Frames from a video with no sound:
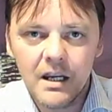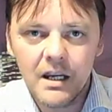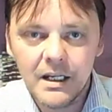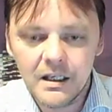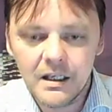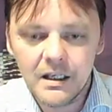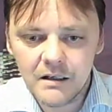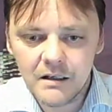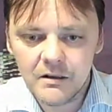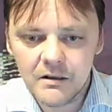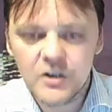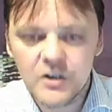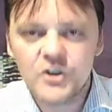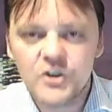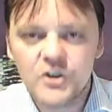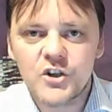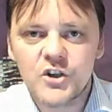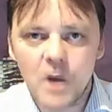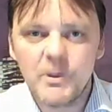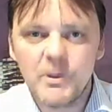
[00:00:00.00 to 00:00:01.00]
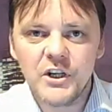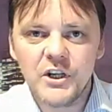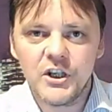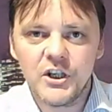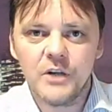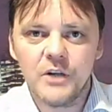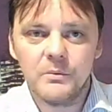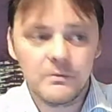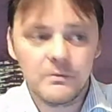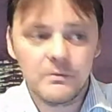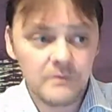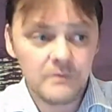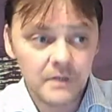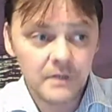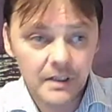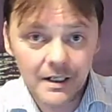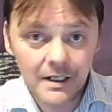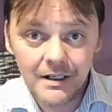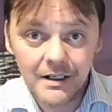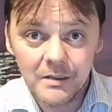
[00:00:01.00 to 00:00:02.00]
showing you
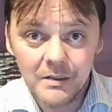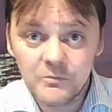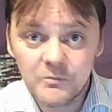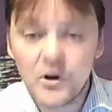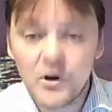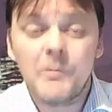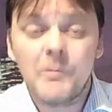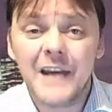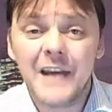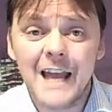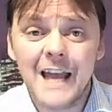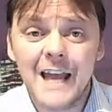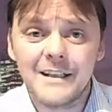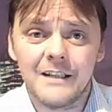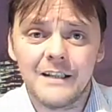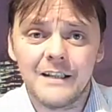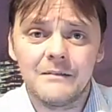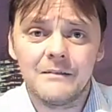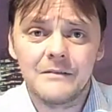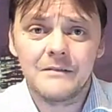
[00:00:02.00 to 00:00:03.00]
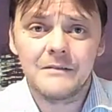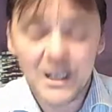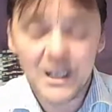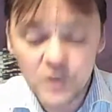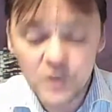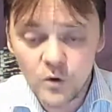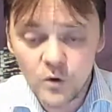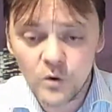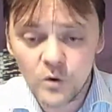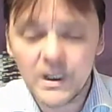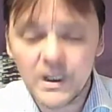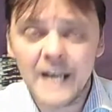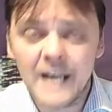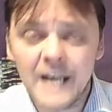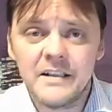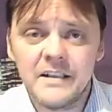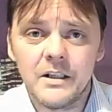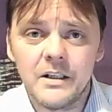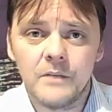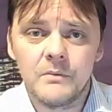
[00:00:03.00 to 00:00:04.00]
propaganda. That's all they do.
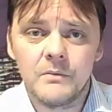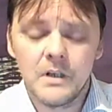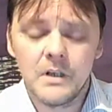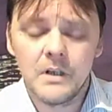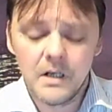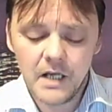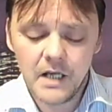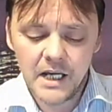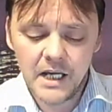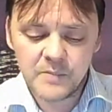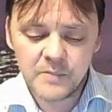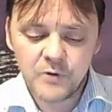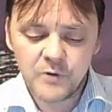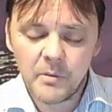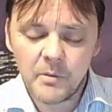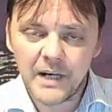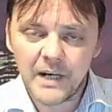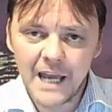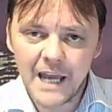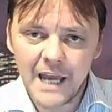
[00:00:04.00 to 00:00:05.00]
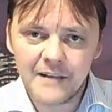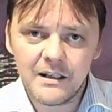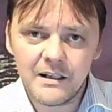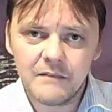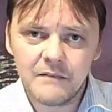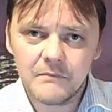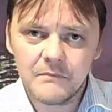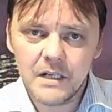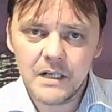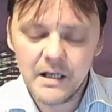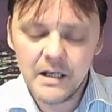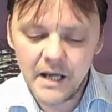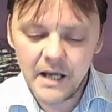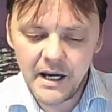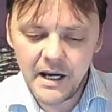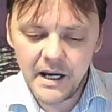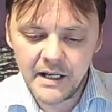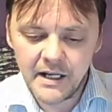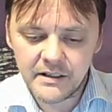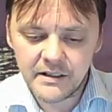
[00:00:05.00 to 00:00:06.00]
It's propaganda.
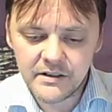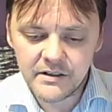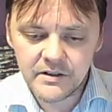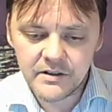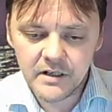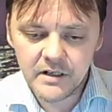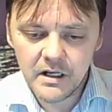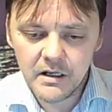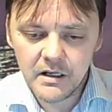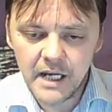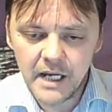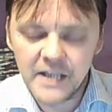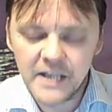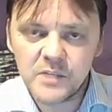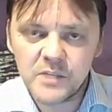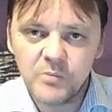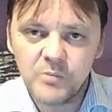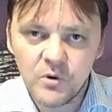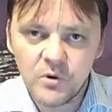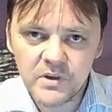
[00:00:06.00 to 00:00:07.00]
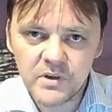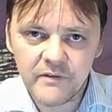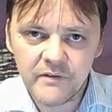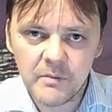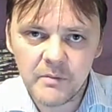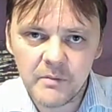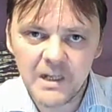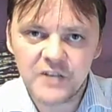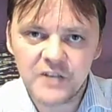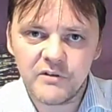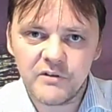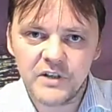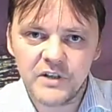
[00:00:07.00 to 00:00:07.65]
It's in support of the military-industrial